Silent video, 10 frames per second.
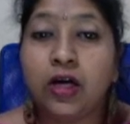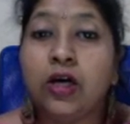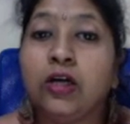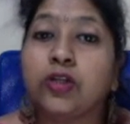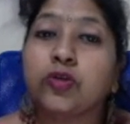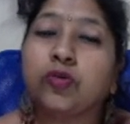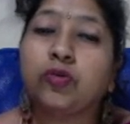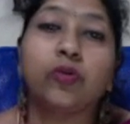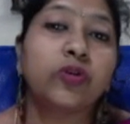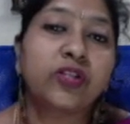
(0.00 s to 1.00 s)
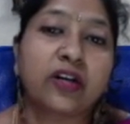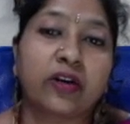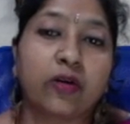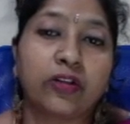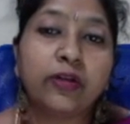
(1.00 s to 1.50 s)
So those are
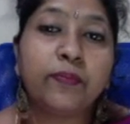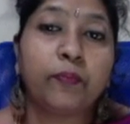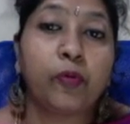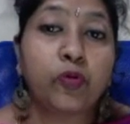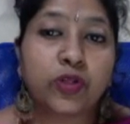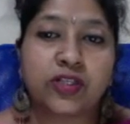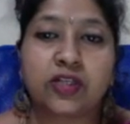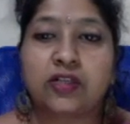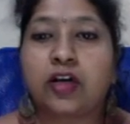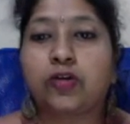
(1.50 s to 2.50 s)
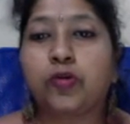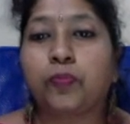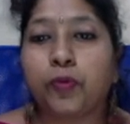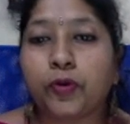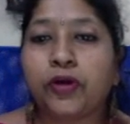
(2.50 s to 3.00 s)
all the posts that you
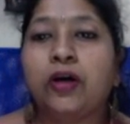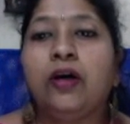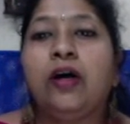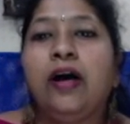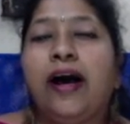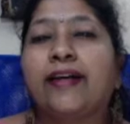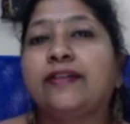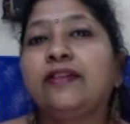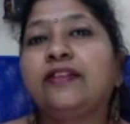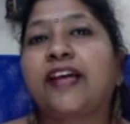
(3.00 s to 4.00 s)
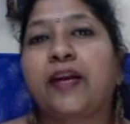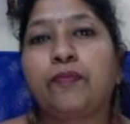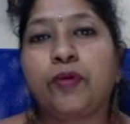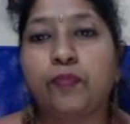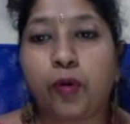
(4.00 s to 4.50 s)
put. Either it can be
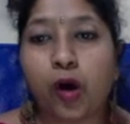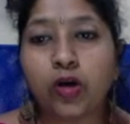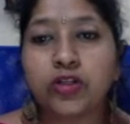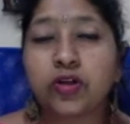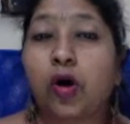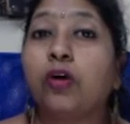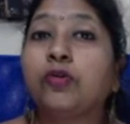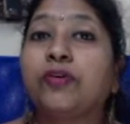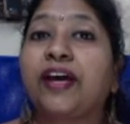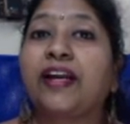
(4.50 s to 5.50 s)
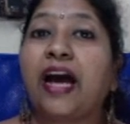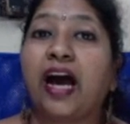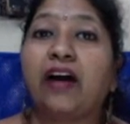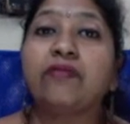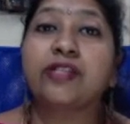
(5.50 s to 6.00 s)
blogs or you can
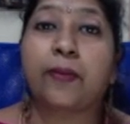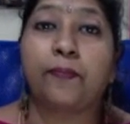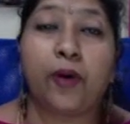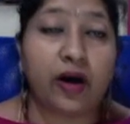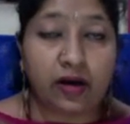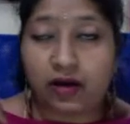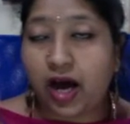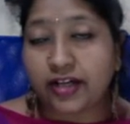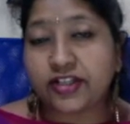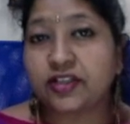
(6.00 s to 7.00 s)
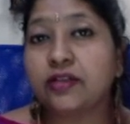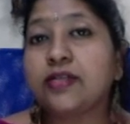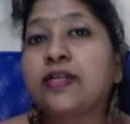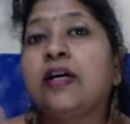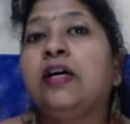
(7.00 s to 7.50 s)
have some
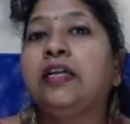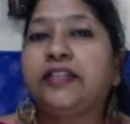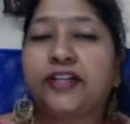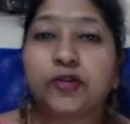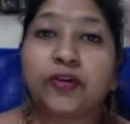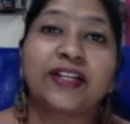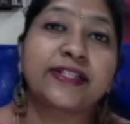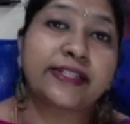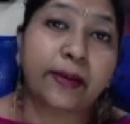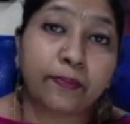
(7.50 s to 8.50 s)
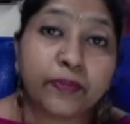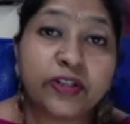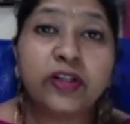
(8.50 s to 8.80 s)
articles that you can submit